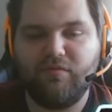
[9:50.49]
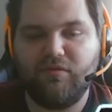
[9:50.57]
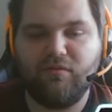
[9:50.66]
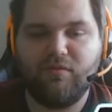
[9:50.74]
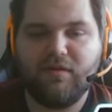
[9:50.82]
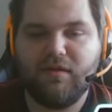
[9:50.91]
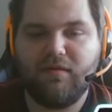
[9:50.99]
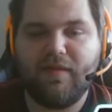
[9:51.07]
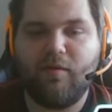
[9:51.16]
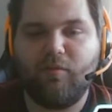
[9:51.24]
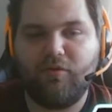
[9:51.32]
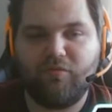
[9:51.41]
So
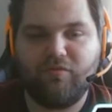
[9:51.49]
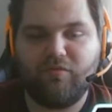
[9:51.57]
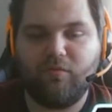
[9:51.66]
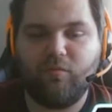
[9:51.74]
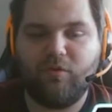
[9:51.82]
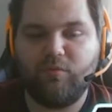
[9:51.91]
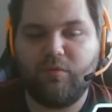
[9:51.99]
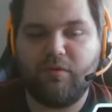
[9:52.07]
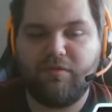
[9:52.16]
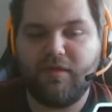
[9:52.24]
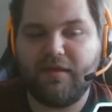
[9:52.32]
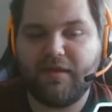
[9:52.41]
that was what we
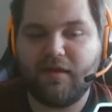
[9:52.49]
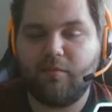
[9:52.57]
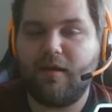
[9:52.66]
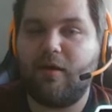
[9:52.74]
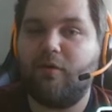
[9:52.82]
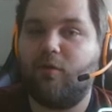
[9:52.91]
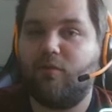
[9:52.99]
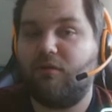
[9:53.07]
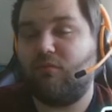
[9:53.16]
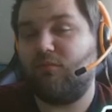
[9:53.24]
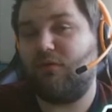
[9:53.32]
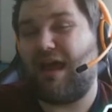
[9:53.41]
were thinking about, or
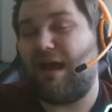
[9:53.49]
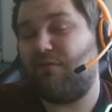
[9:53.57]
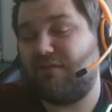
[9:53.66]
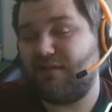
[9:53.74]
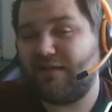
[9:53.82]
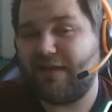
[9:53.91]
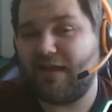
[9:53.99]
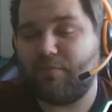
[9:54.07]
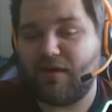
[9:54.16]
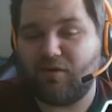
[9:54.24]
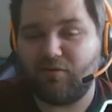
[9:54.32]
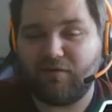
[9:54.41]
what I was thinking
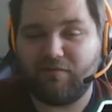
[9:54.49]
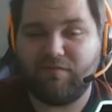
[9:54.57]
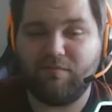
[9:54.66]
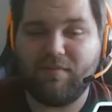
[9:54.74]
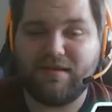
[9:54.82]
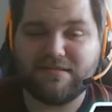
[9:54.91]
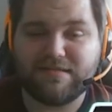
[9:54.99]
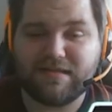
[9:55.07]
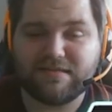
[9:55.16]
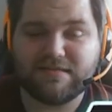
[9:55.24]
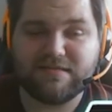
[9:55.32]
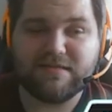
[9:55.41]
about. If it makes
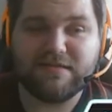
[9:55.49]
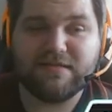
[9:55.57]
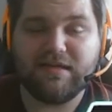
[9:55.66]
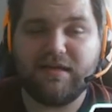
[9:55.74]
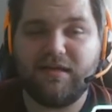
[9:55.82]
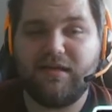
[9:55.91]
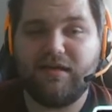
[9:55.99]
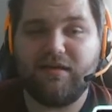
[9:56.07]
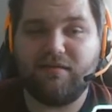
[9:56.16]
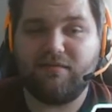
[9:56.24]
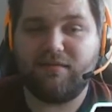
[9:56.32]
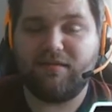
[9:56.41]
sense,
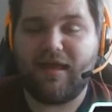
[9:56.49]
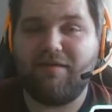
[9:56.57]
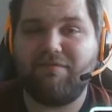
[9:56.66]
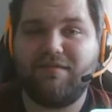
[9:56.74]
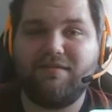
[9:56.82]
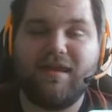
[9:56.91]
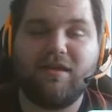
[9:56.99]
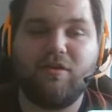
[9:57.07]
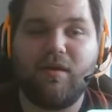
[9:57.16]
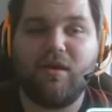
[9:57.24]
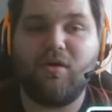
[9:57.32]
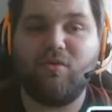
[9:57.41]
have a 10 on
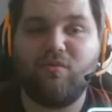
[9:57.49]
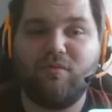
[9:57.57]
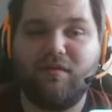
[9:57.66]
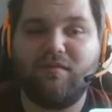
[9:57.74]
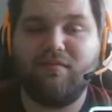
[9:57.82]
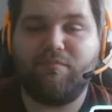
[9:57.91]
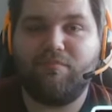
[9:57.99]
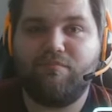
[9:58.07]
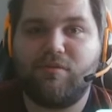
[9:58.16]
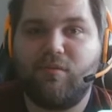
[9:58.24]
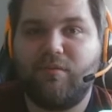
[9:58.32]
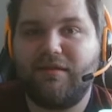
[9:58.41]
my own is
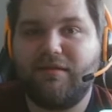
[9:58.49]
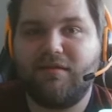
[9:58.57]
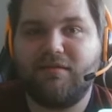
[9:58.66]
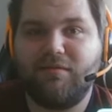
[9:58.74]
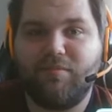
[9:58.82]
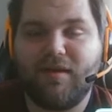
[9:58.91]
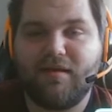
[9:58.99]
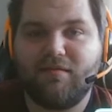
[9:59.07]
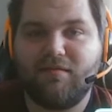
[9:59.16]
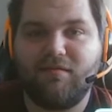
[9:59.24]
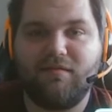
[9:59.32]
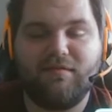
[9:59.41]
probably not the
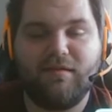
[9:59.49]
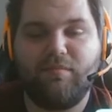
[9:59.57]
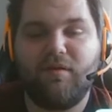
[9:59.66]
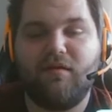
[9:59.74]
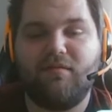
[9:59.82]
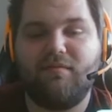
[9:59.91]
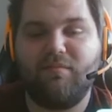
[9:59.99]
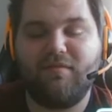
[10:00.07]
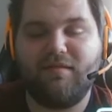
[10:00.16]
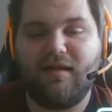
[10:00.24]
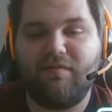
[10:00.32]
best, because that blocks some stuff.